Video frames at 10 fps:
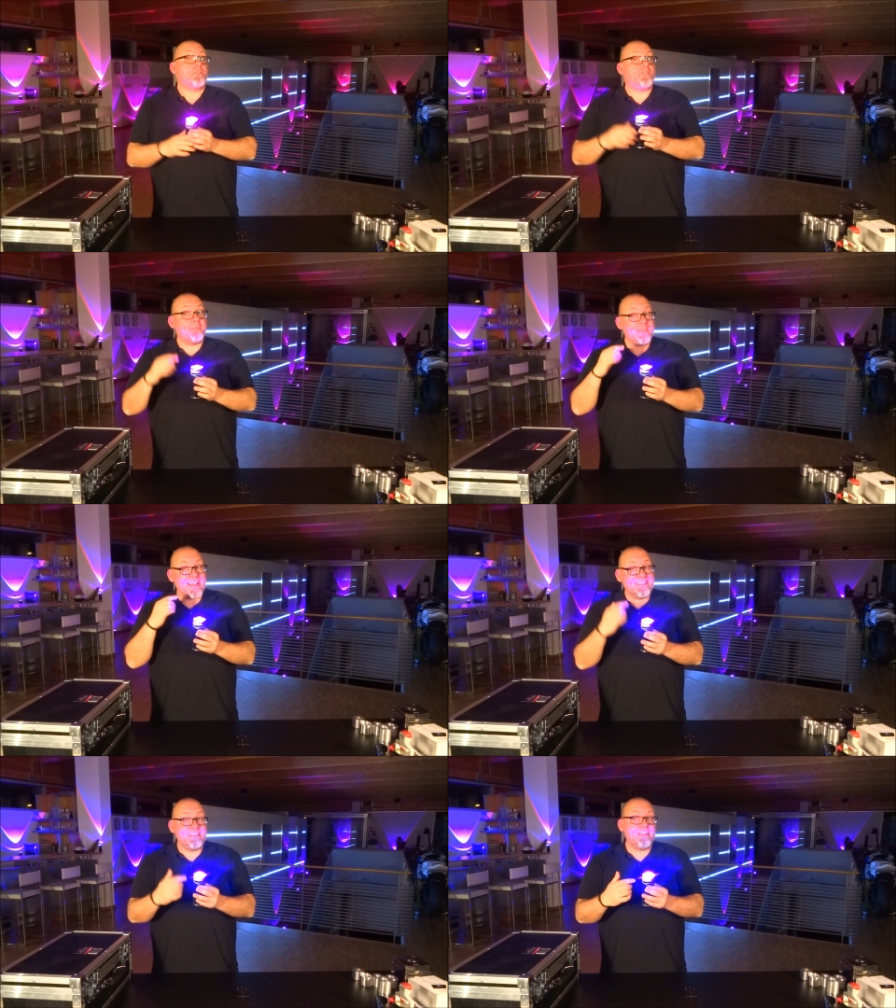From the
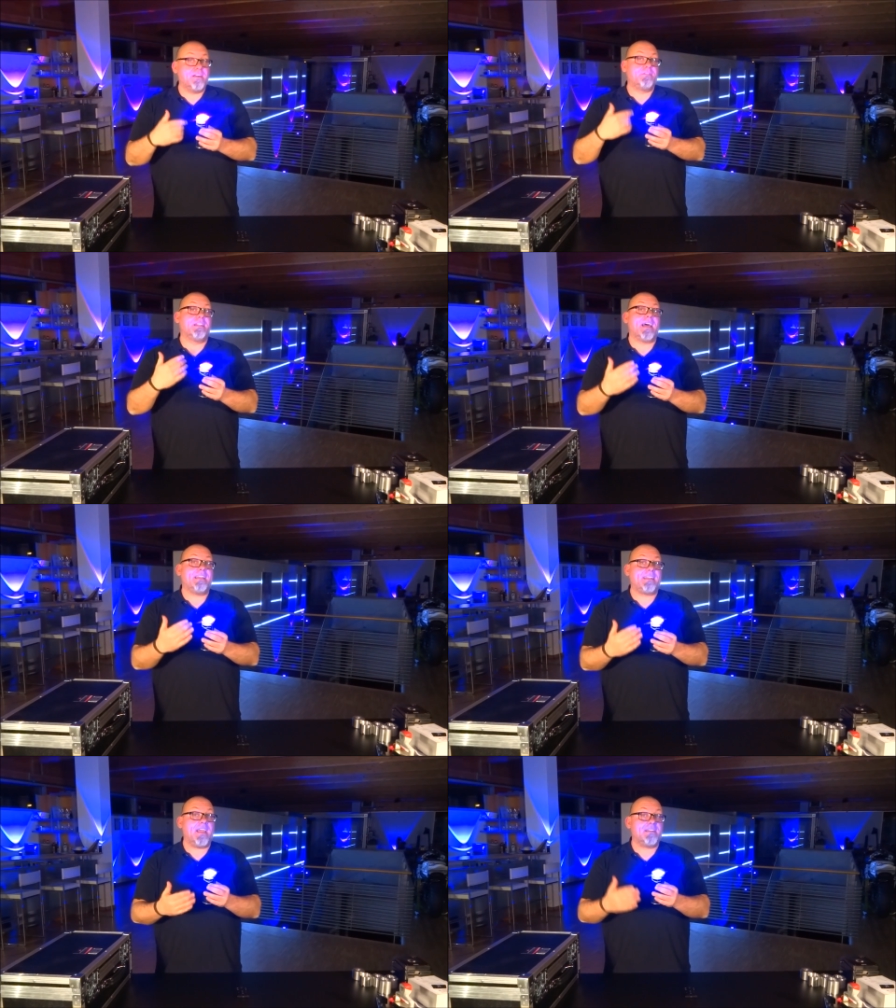idea of the
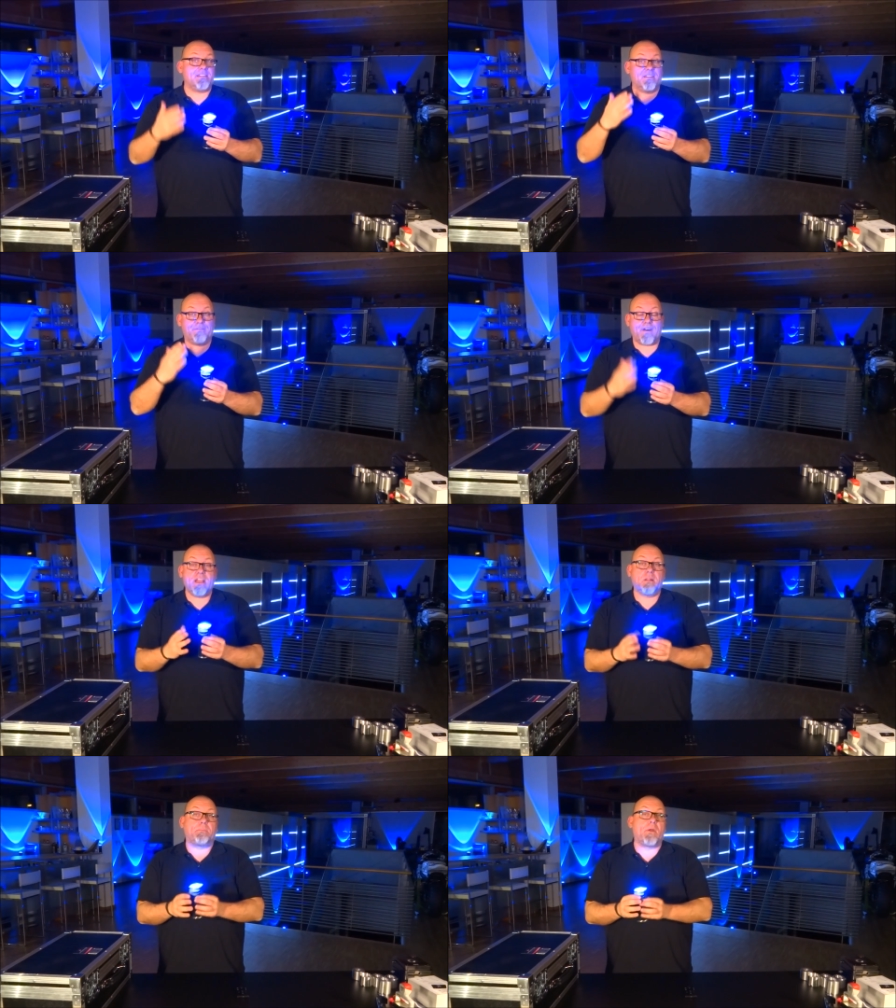light can to the
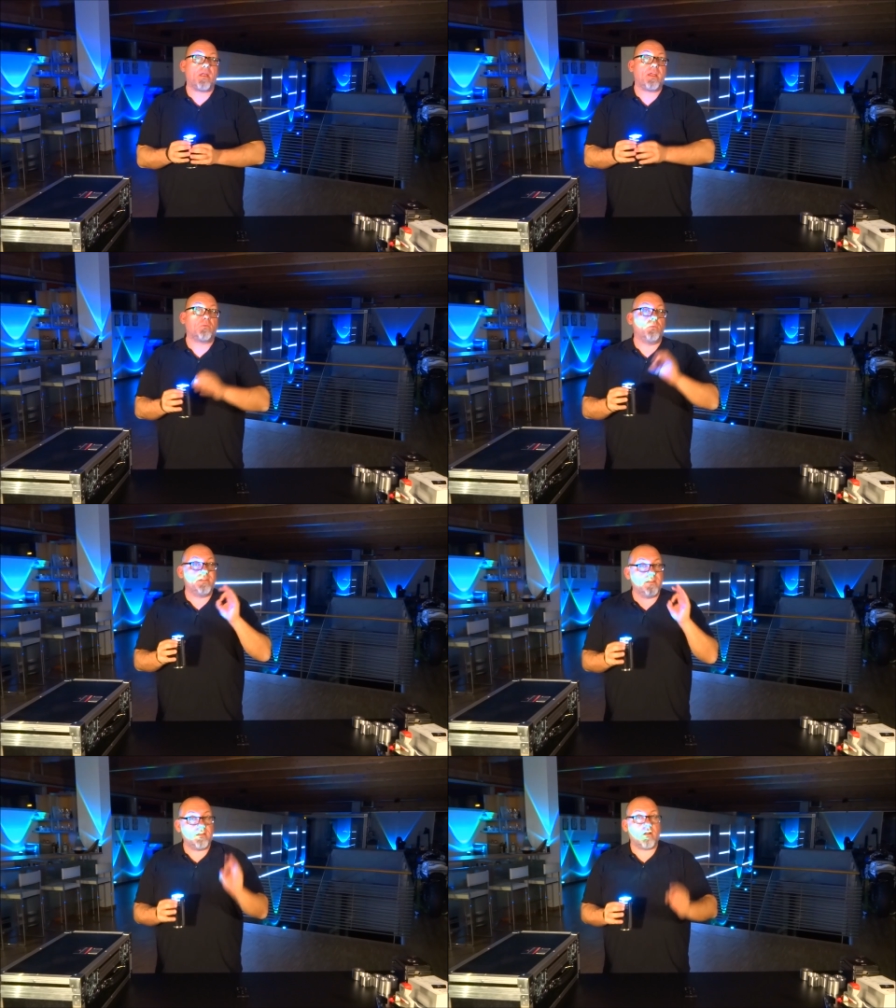final product, we
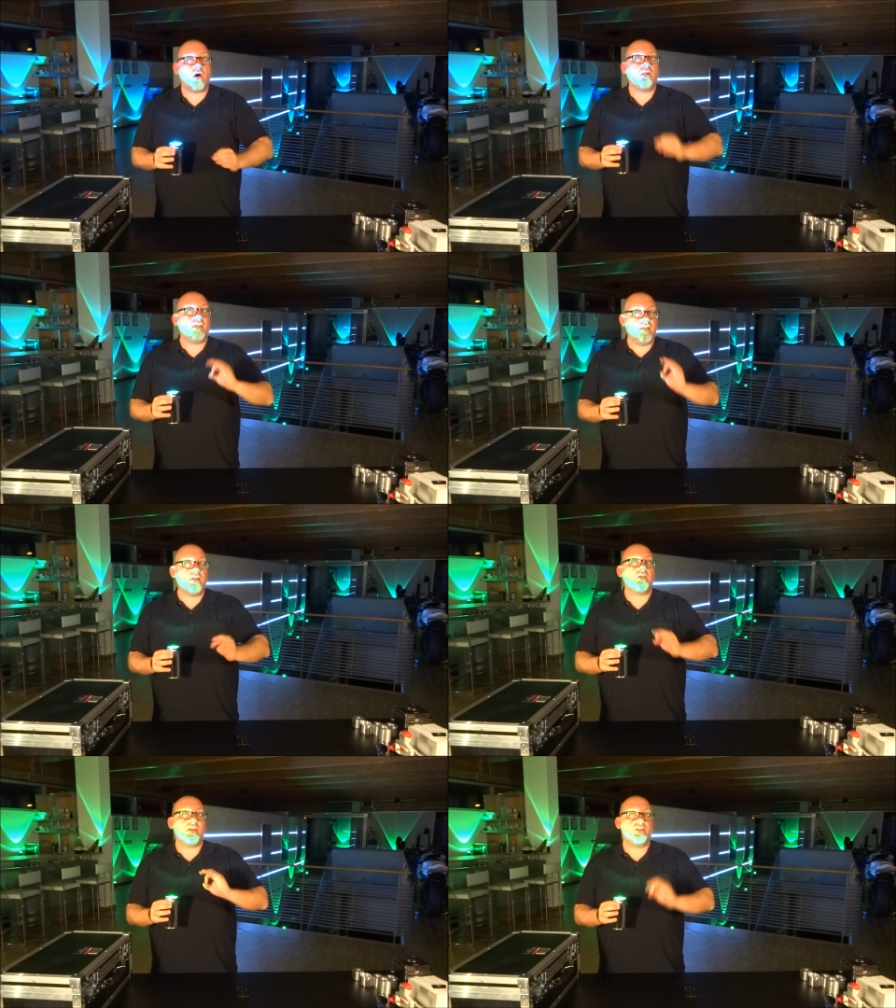did it all
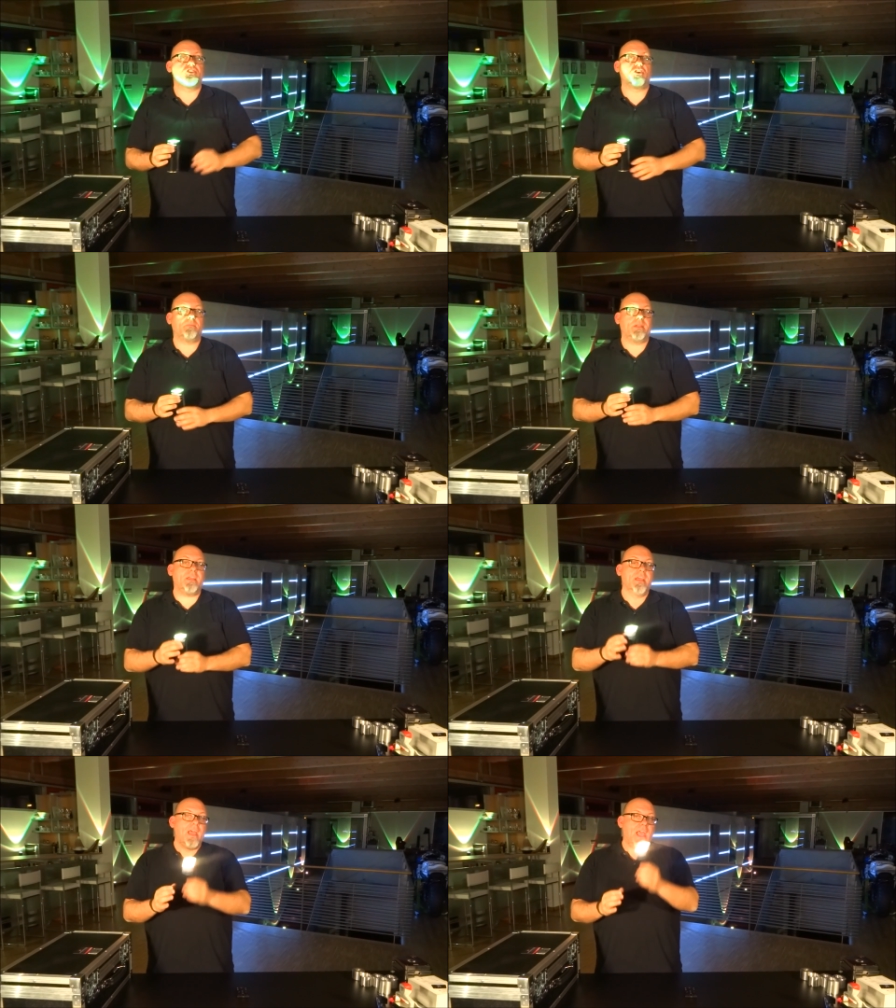here in
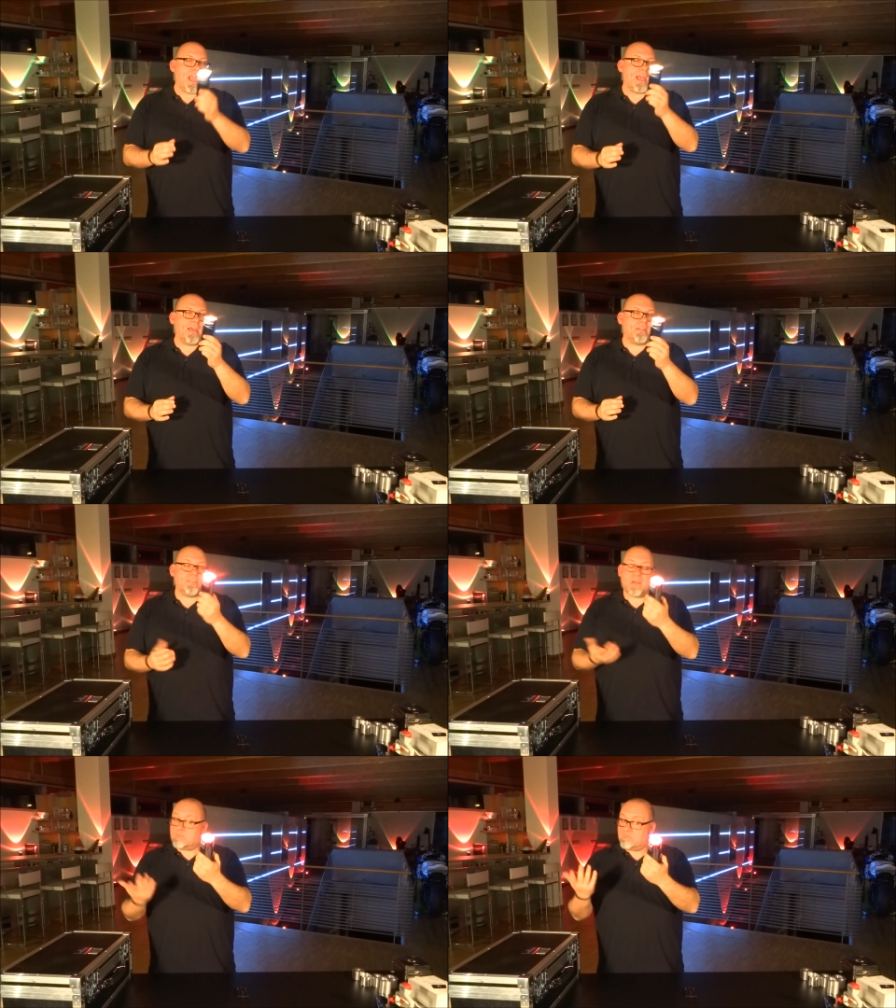Germany,
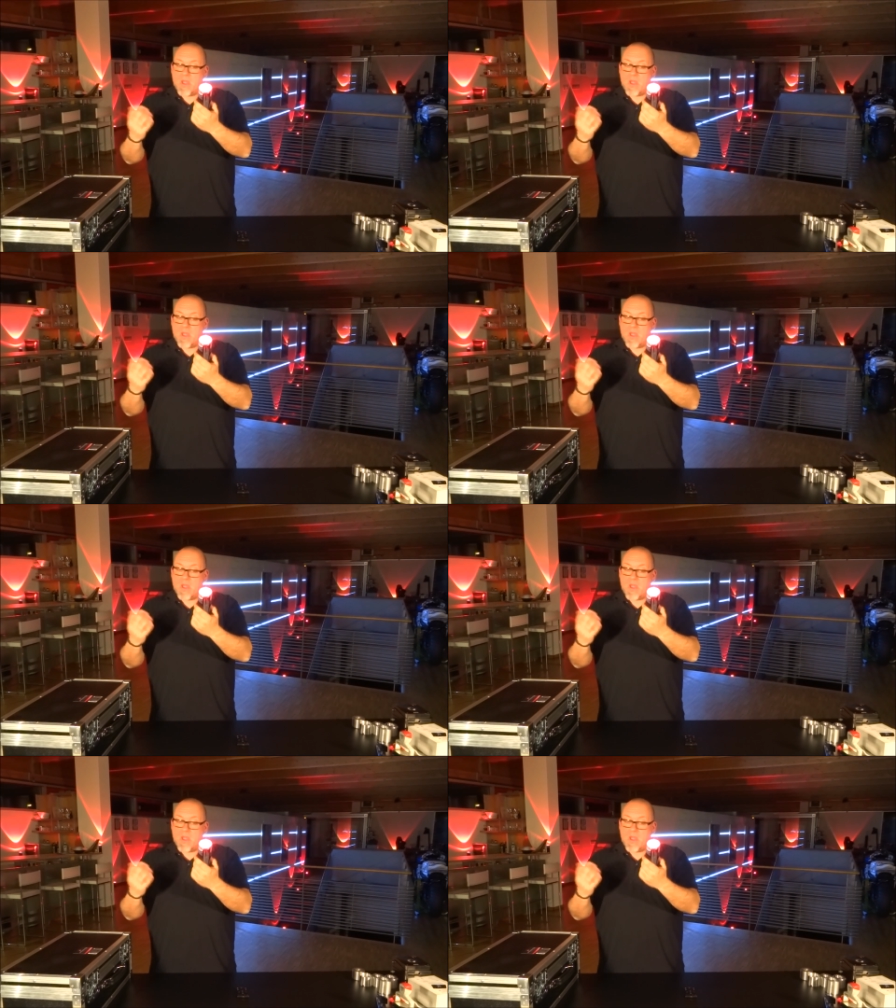and um,